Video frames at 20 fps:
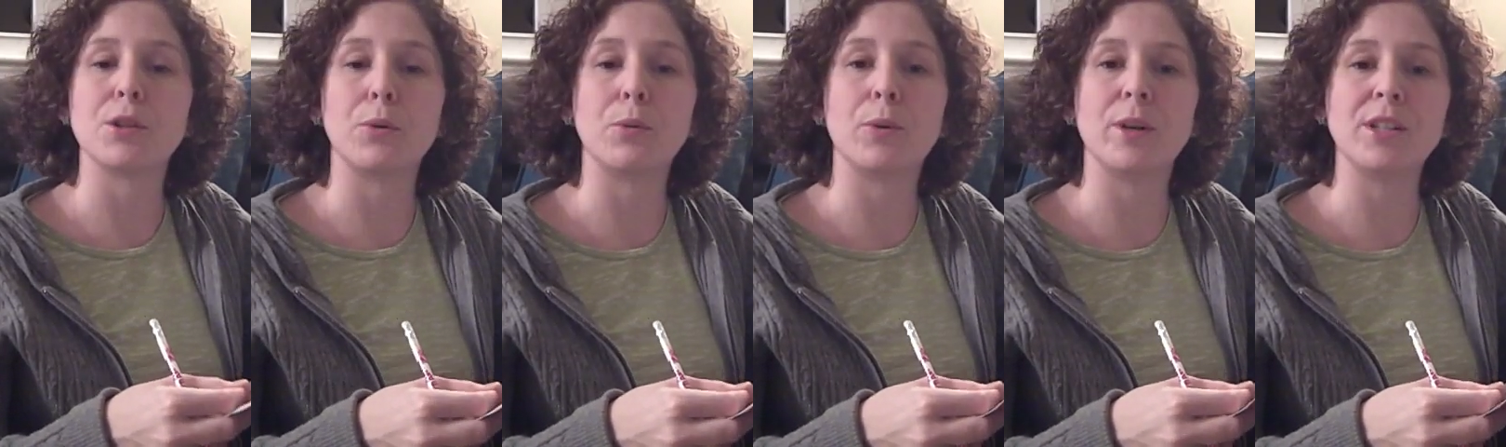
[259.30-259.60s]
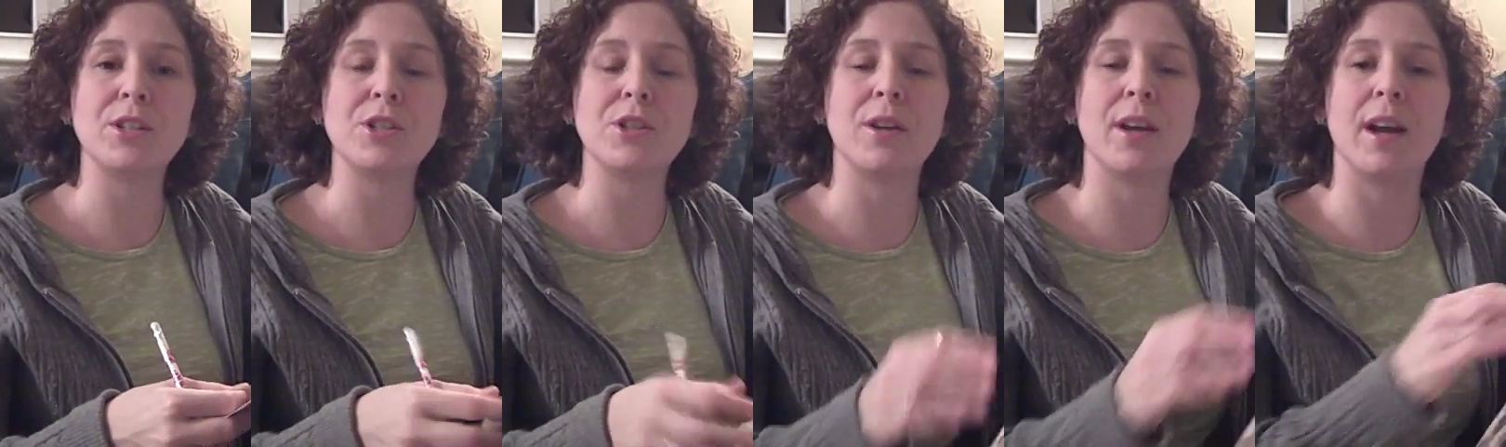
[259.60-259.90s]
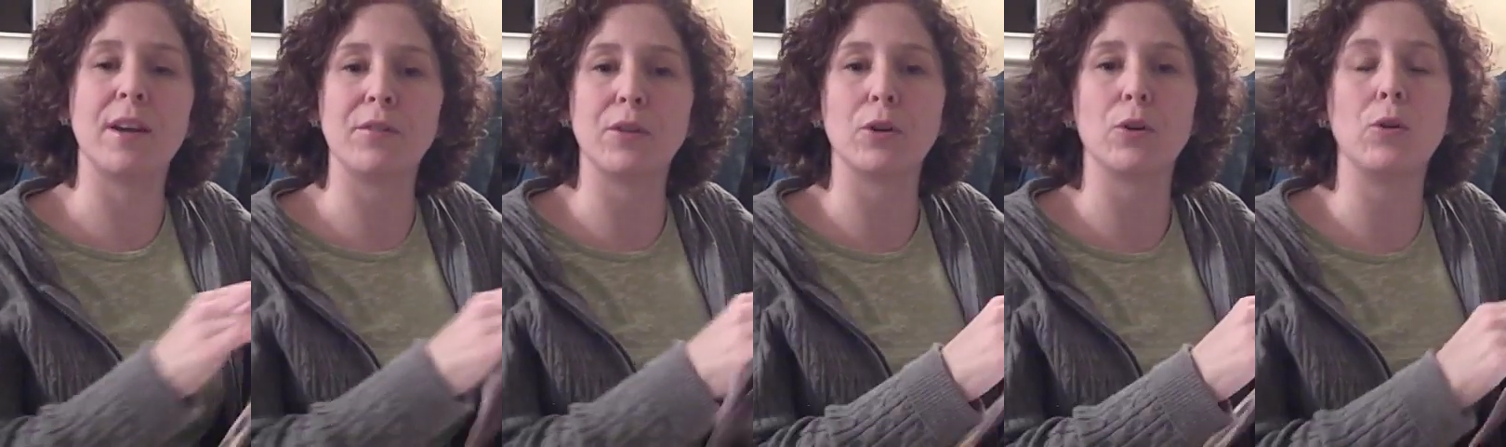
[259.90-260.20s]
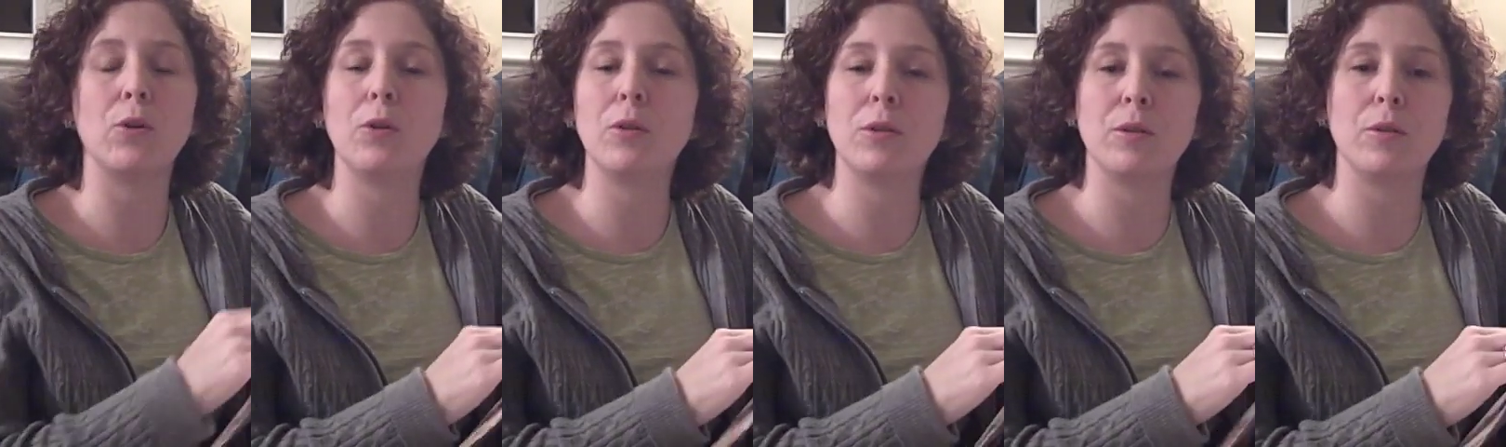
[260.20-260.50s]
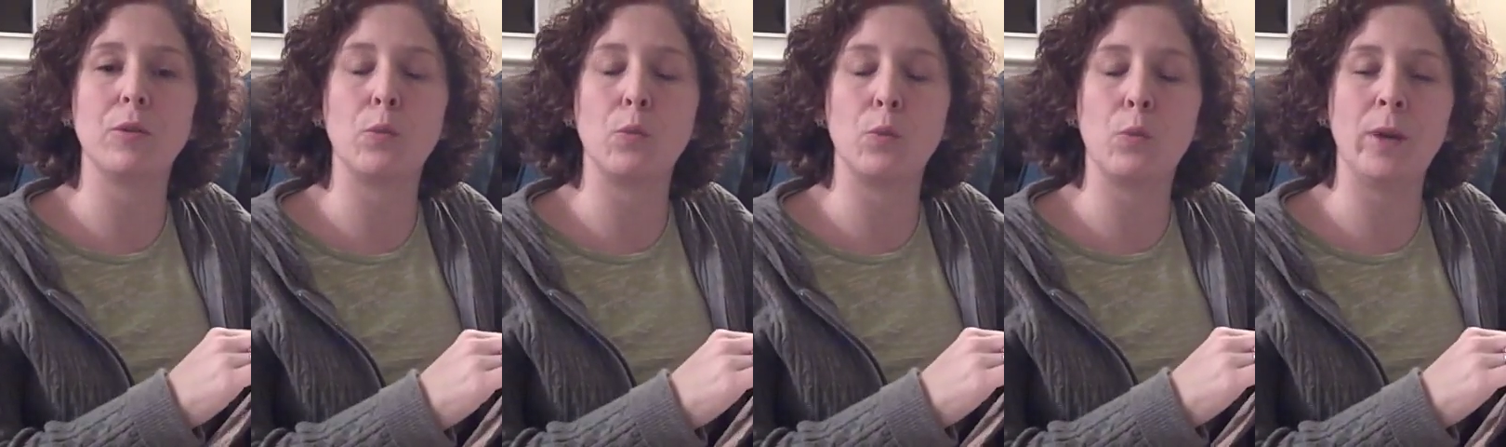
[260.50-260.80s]
So once you have your whole
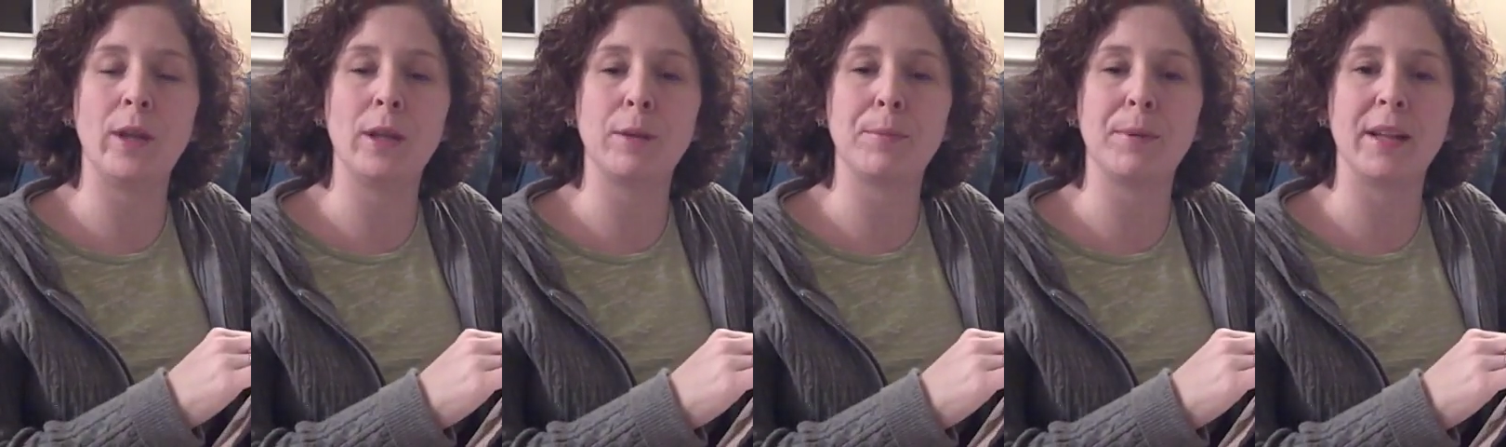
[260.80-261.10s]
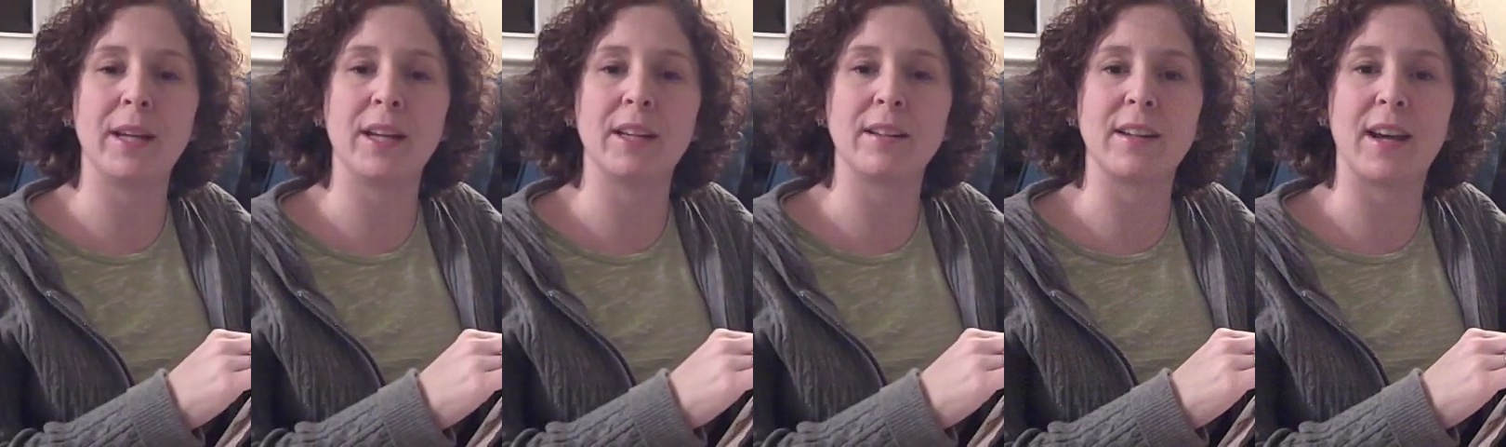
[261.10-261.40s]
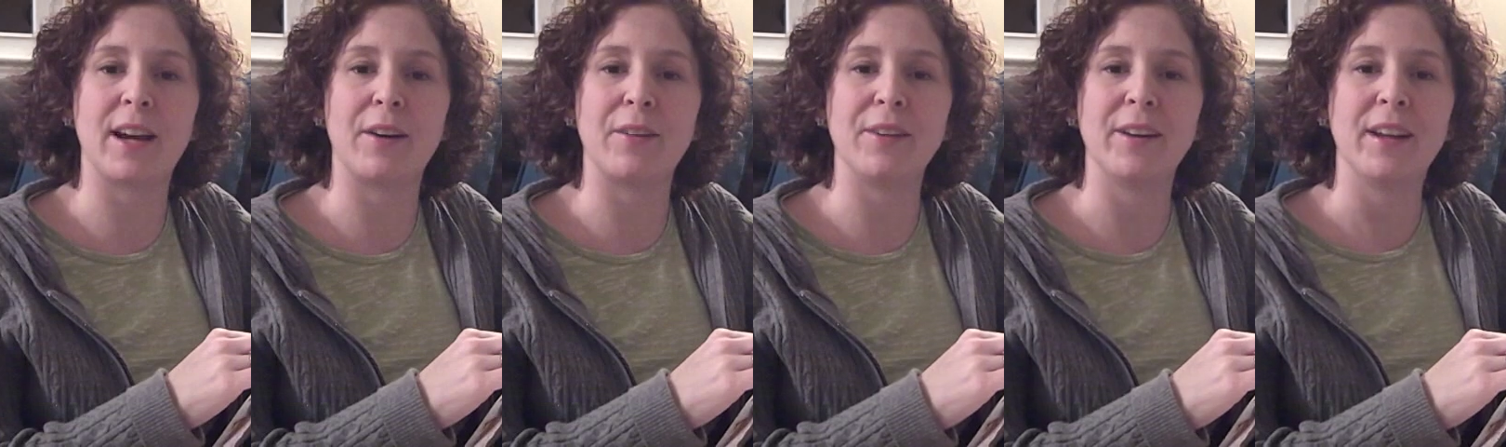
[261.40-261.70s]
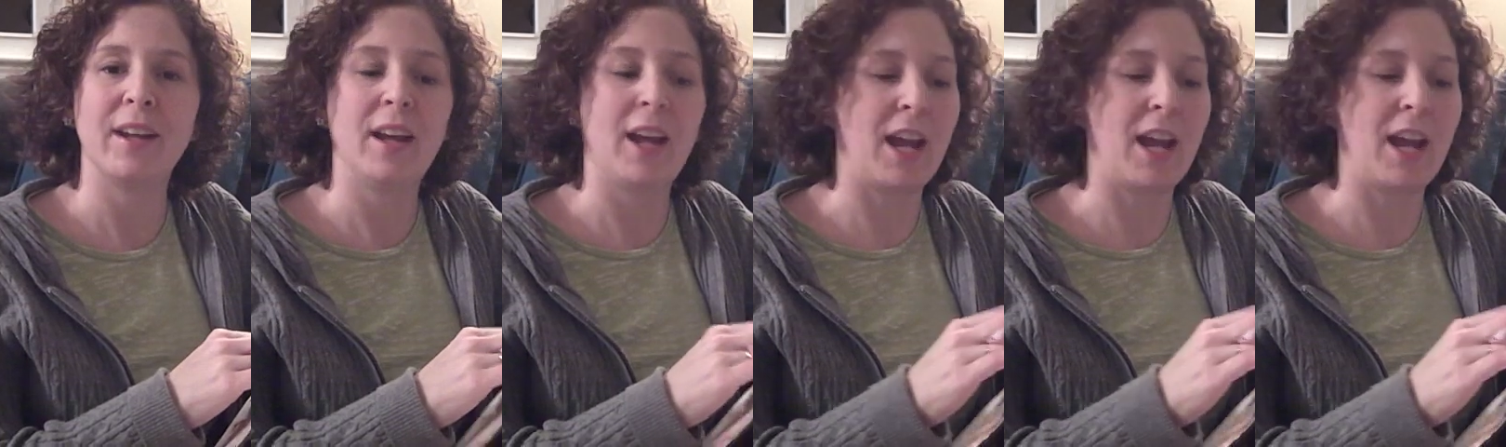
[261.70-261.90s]
week planned out